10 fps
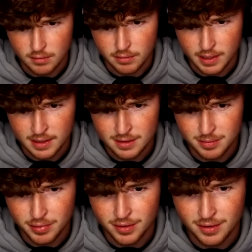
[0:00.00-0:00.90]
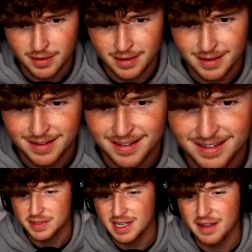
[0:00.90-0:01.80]
Vent Boy.
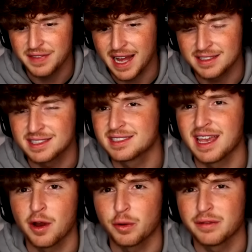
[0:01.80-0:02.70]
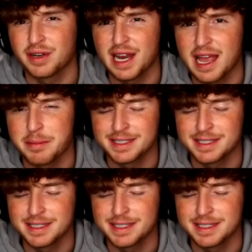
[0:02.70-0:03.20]
It's not that scary of a name.